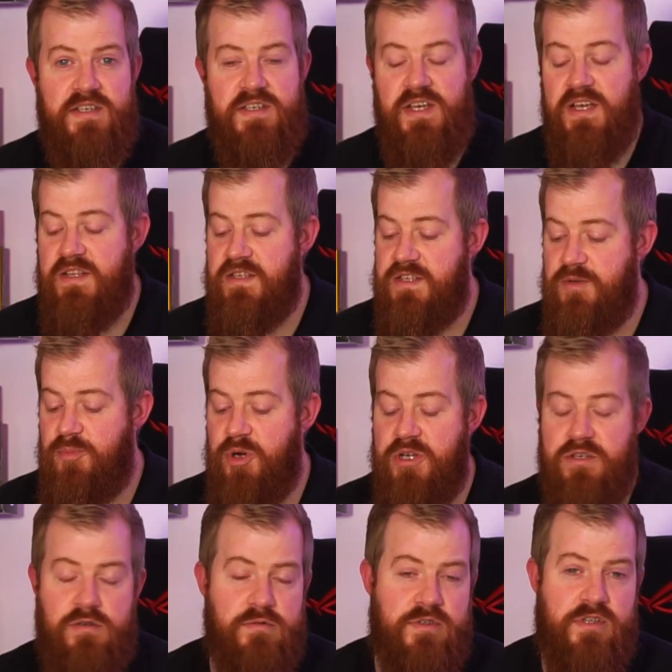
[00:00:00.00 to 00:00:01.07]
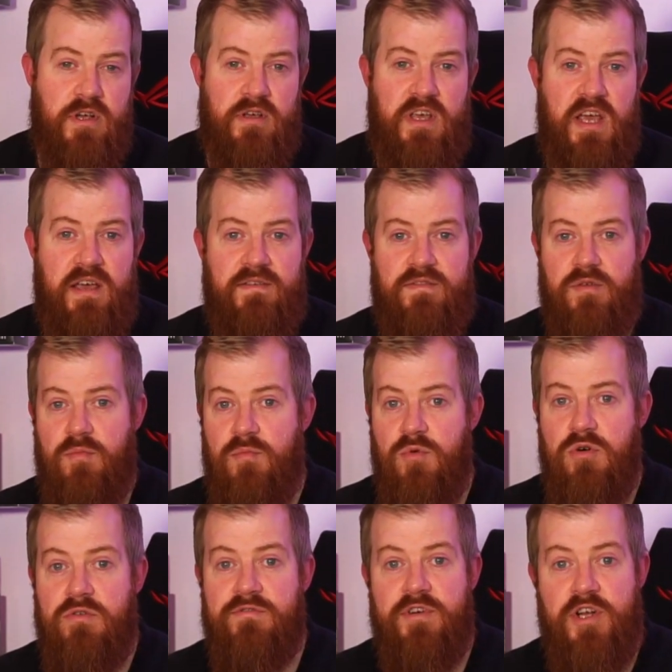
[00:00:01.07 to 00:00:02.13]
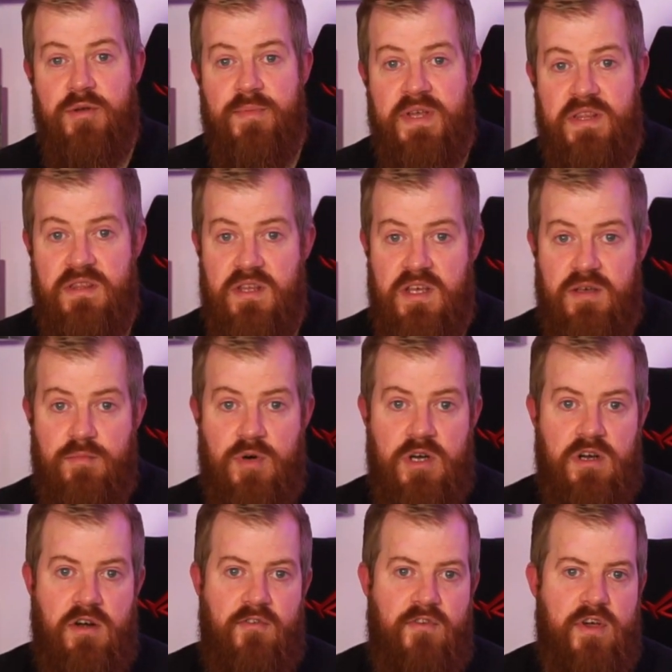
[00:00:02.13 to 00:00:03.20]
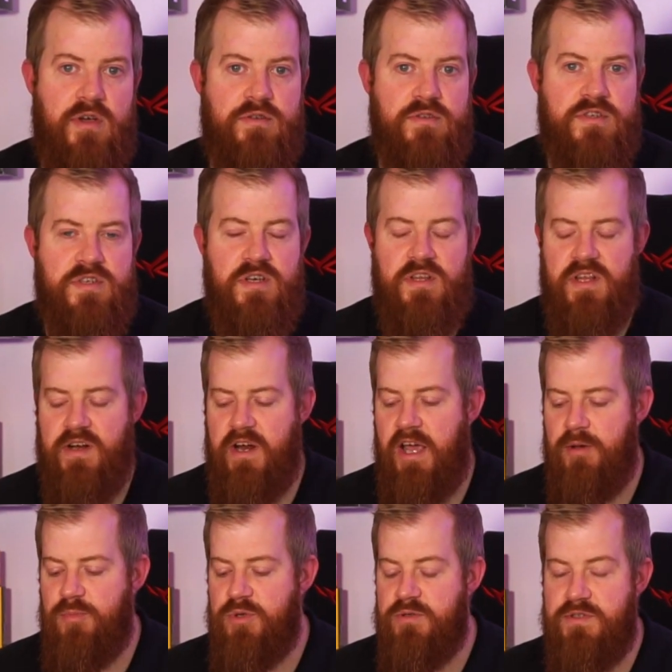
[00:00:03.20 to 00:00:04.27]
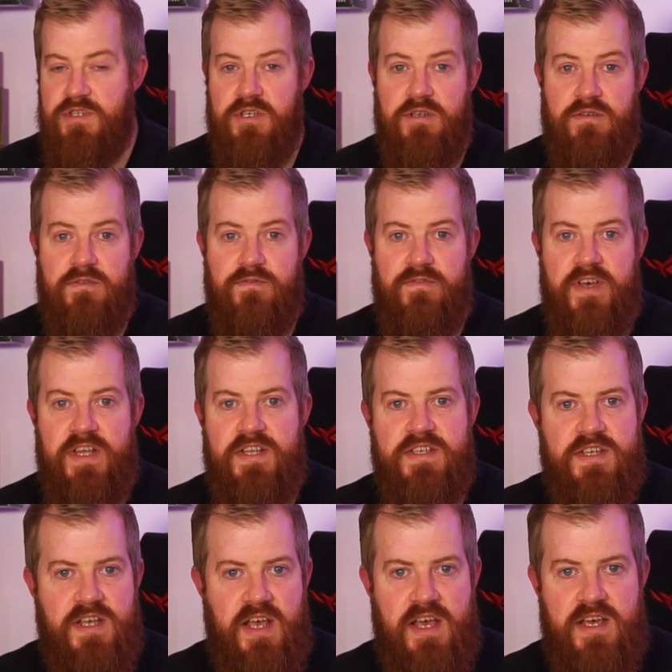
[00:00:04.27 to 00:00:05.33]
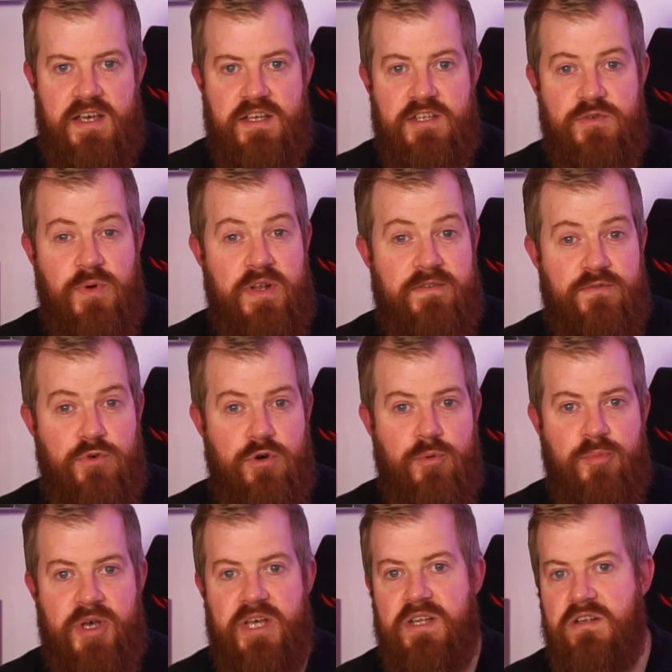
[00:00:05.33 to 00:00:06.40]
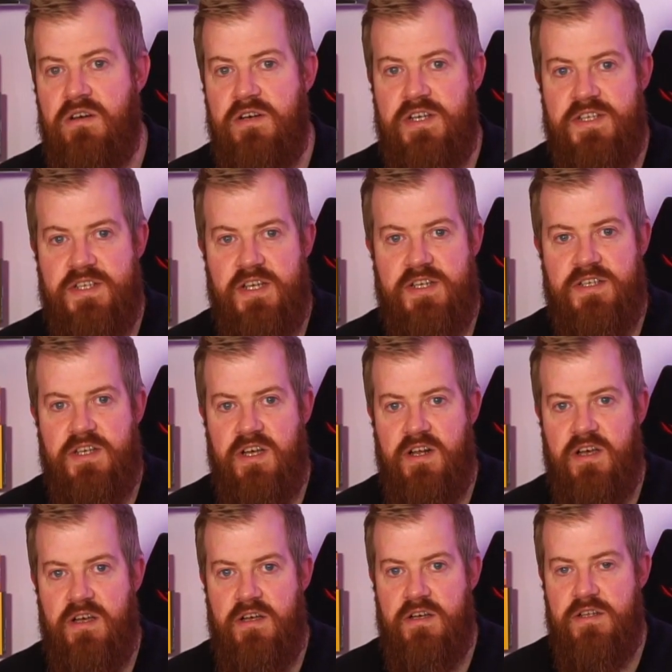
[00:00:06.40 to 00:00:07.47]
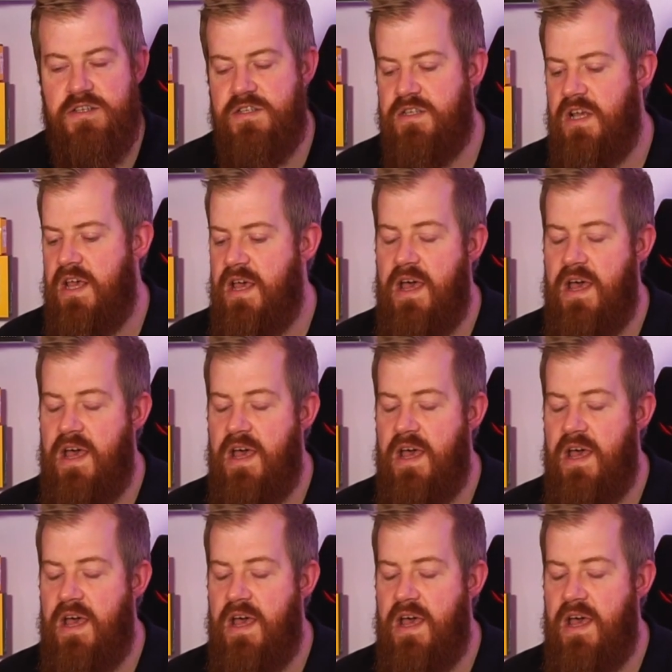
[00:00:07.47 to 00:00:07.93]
say this approach also gave them more room in the microphone, so they're able to fit a 24-bit 96 kHz